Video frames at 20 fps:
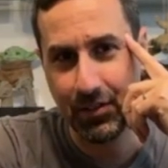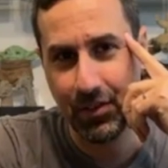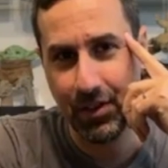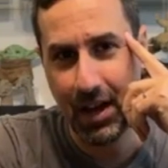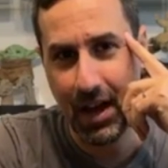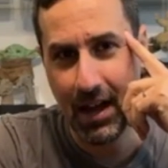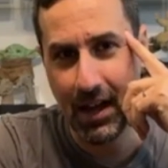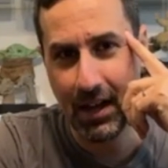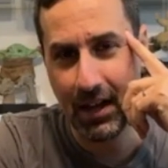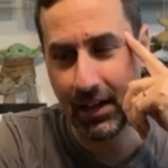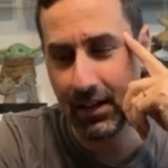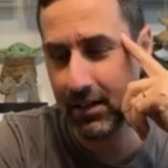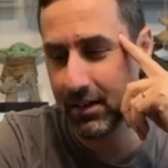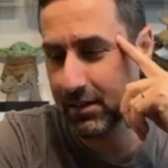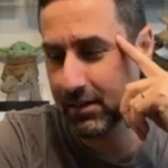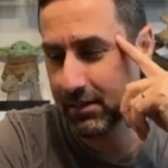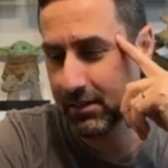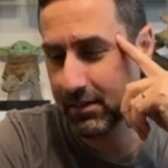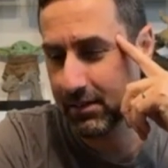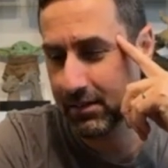than,
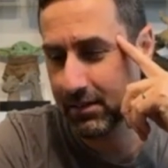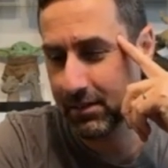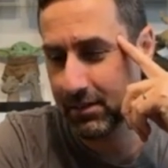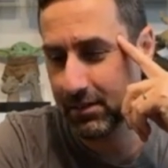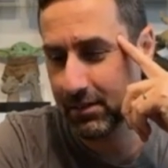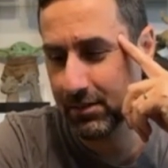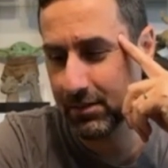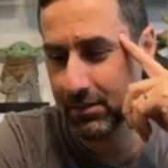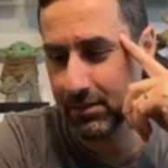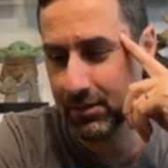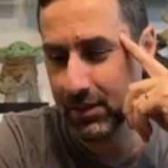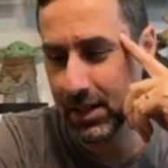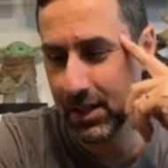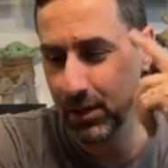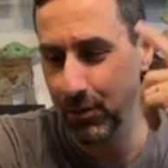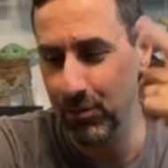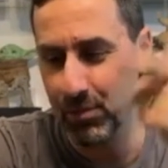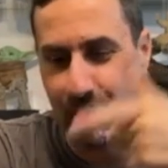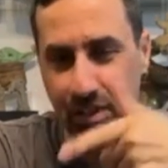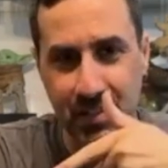you
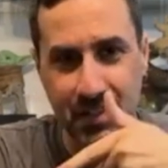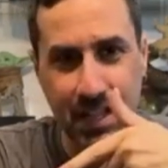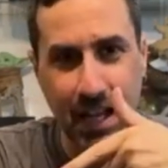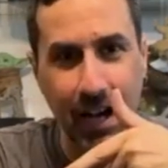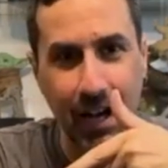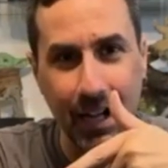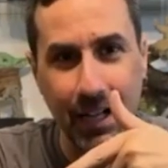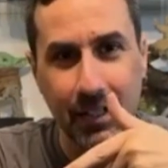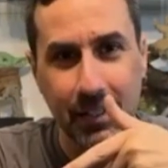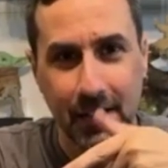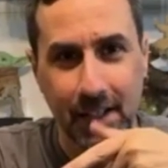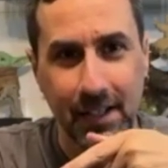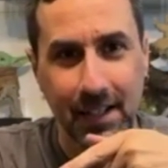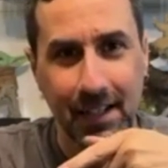know, this guy.